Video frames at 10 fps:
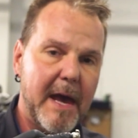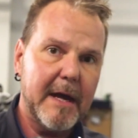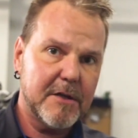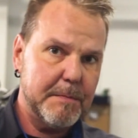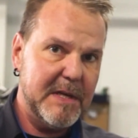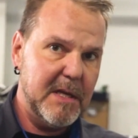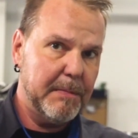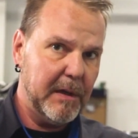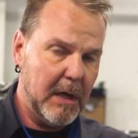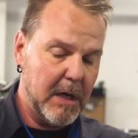XP
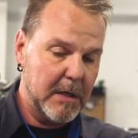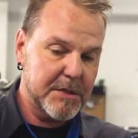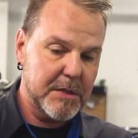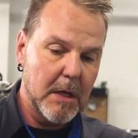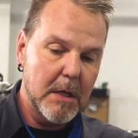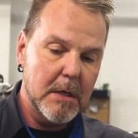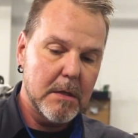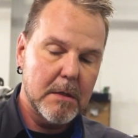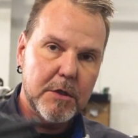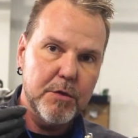plugs.
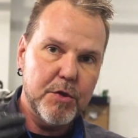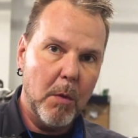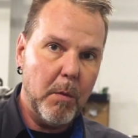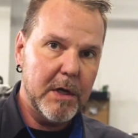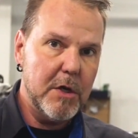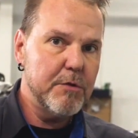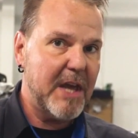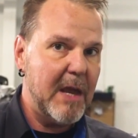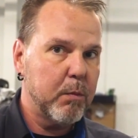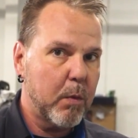You don't want to use
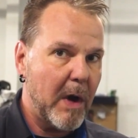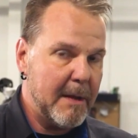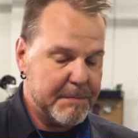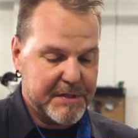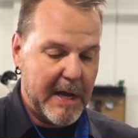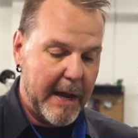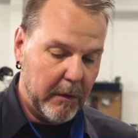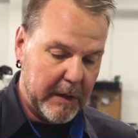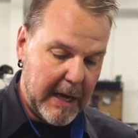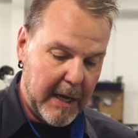a ramp
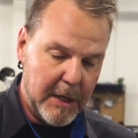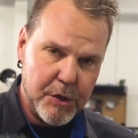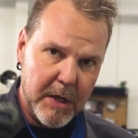style gauge.